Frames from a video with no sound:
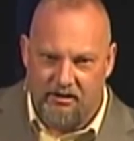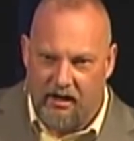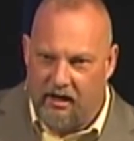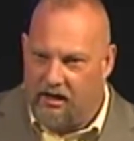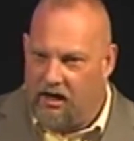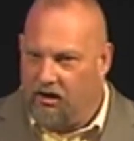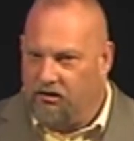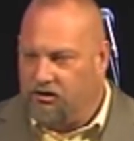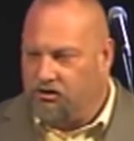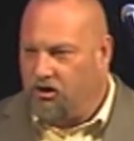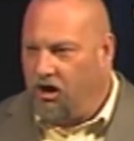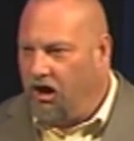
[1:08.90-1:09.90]
they can color
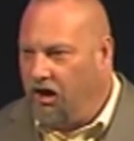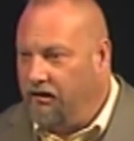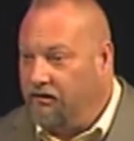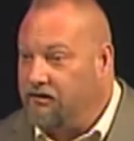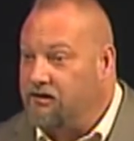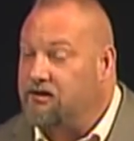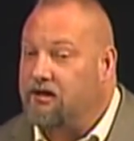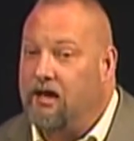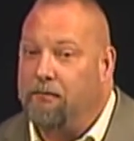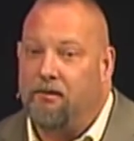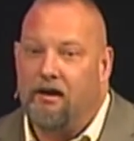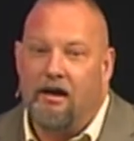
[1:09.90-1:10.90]
and draw, and just to
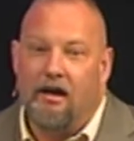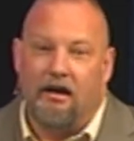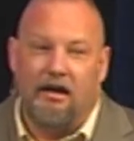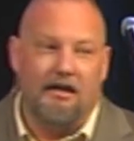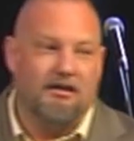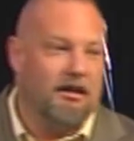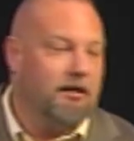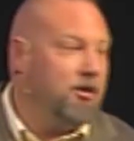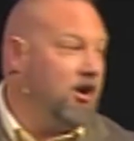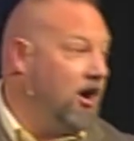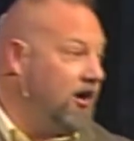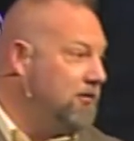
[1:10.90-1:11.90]
keep kids a little
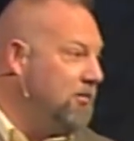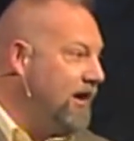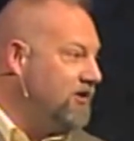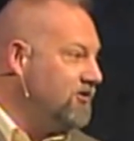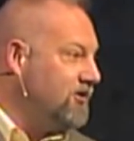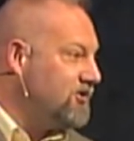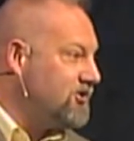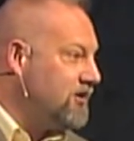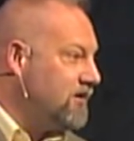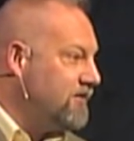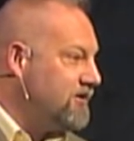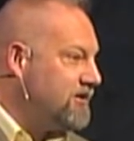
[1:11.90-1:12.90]
bit occupied during the
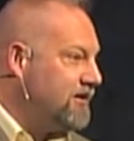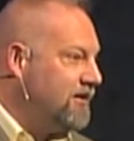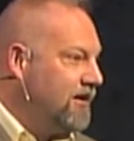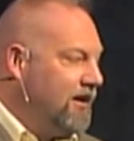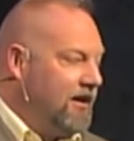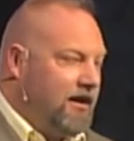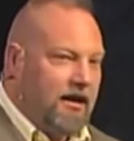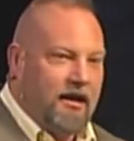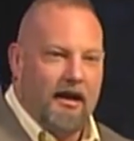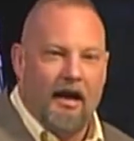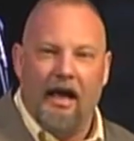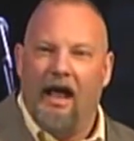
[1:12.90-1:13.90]
service.
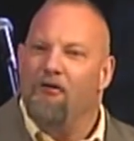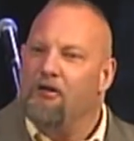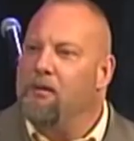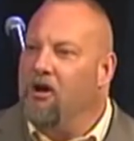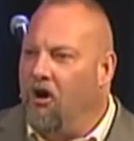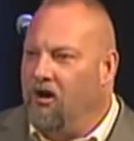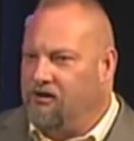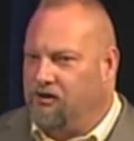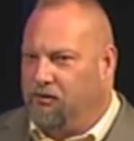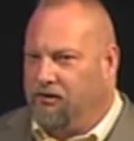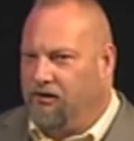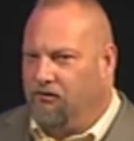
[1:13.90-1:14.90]
And I want to be
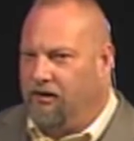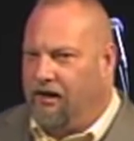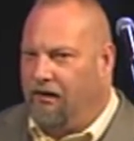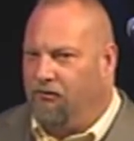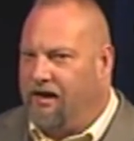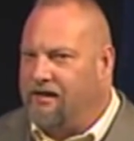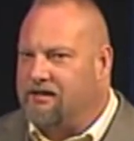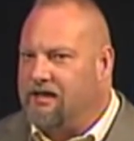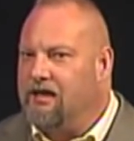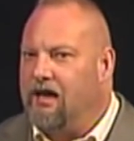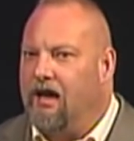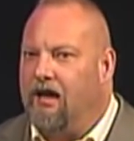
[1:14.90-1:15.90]
honest with you. When I
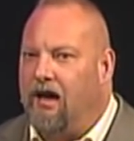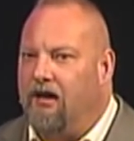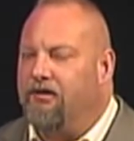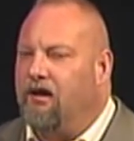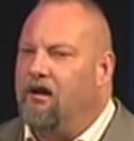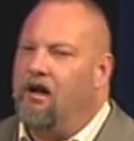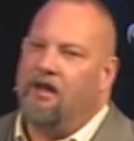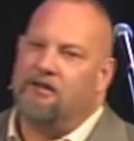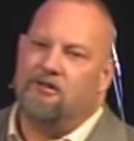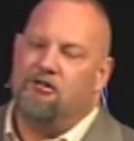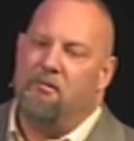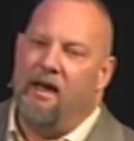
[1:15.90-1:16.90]
seen that, I thought,
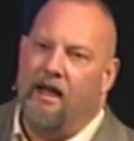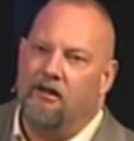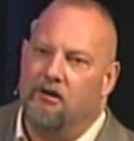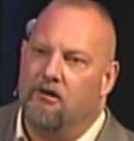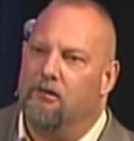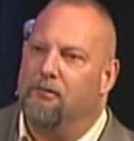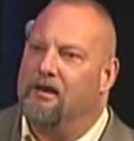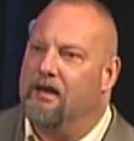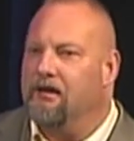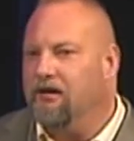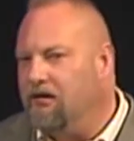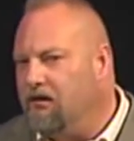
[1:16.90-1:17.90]
it's too bad. I mean,
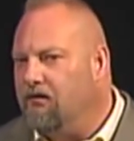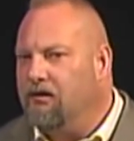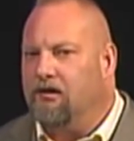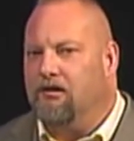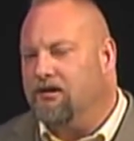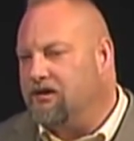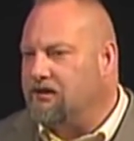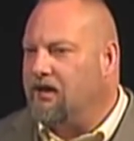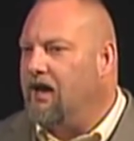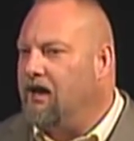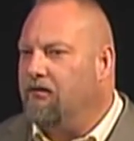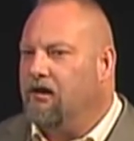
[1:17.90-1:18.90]
and you just
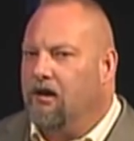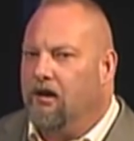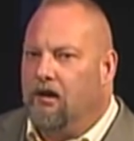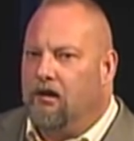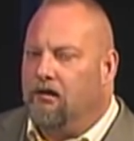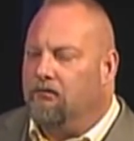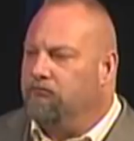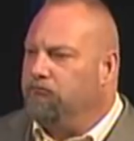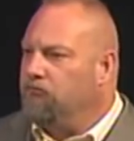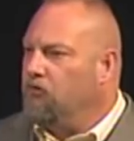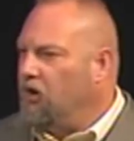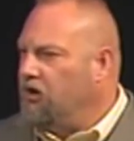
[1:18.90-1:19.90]
kind of,
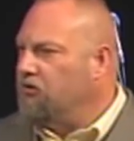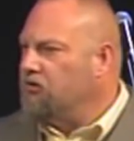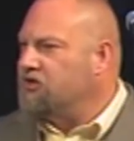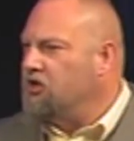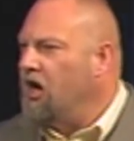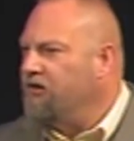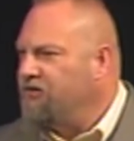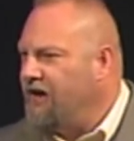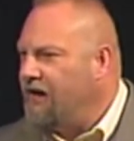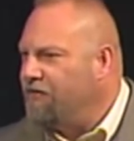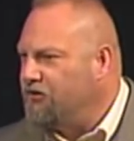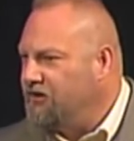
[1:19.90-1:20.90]
one of those
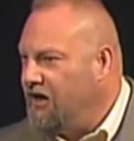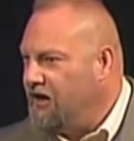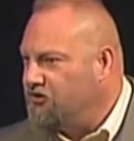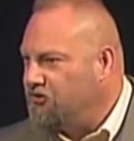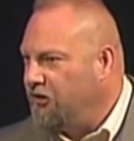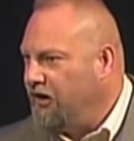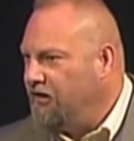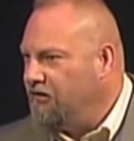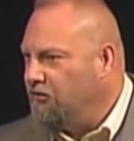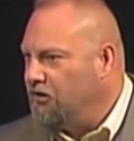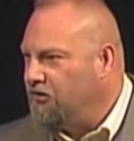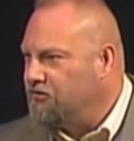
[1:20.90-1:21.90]
non-thankful days, right?
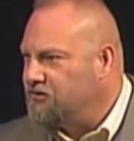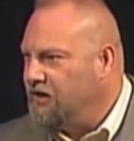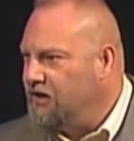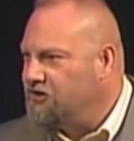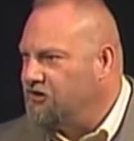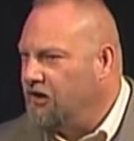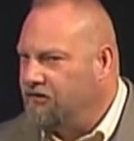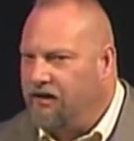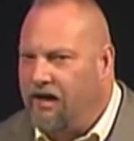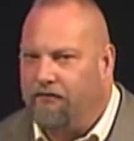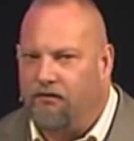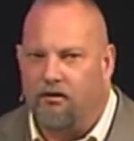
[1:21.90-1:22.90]
One of those days you're not
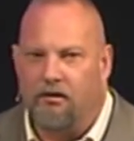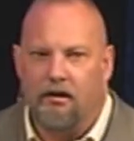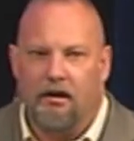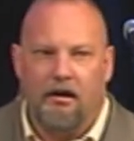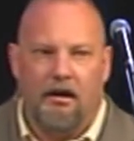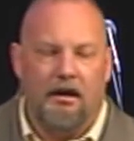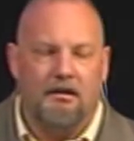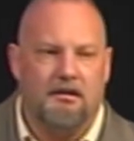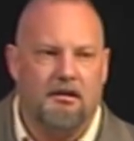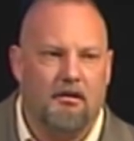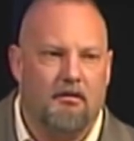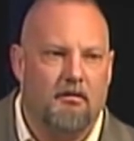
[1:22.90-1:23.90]
thankful. And
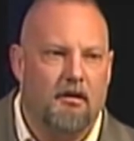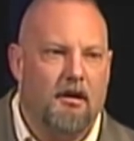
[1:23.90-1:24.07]
so